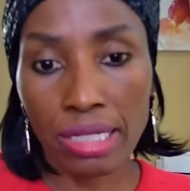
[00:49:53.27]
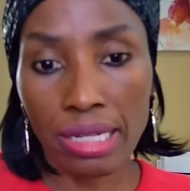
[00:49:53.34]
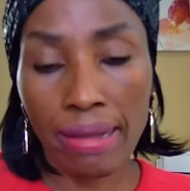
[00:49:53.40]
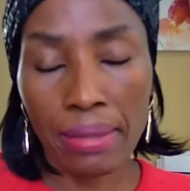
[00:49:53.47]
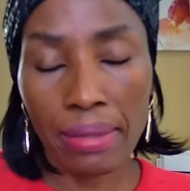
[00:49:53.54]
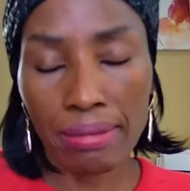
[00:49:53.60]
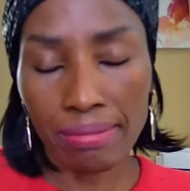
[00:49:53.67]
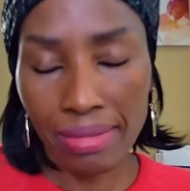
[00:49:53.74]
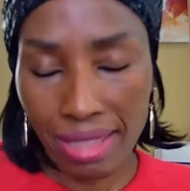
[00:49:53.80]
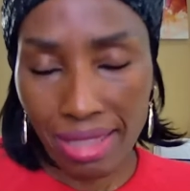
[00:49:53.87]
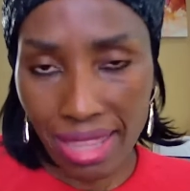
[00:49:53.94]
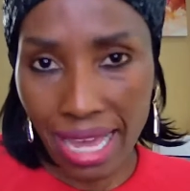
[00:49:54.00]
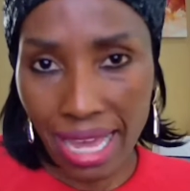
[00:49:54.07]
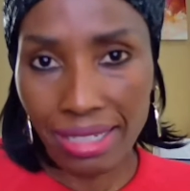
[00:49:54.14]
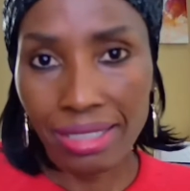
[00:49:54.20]
I mean,
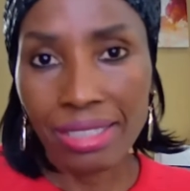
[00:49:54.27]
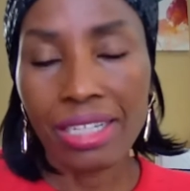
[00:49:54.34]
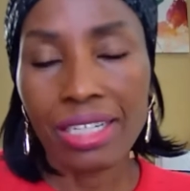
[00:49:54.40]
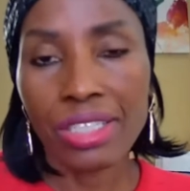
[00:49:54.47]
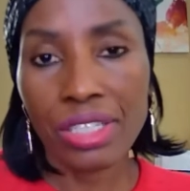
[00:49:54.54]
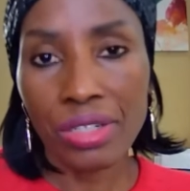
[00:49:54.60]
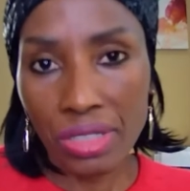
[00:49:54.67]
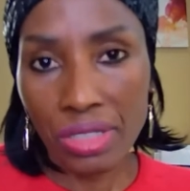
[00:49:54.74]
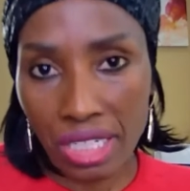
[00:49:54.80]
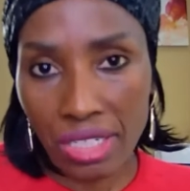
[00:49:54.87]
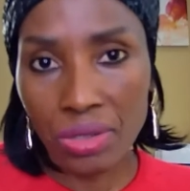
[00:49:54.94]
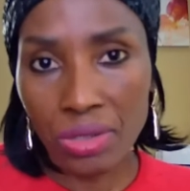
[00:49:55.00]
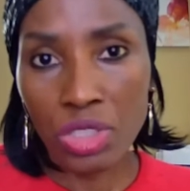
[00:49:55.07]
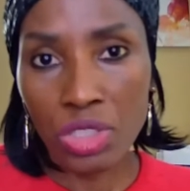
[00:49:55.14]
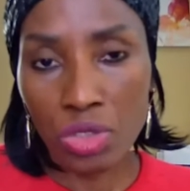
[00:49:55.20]
that Tarantino
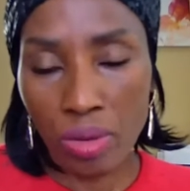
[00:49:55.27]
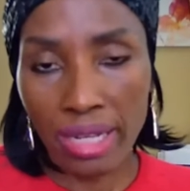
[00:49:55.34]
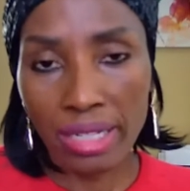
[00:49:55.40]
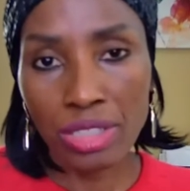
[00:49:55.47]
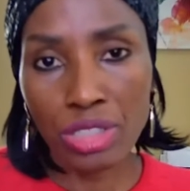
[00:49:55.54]
is trying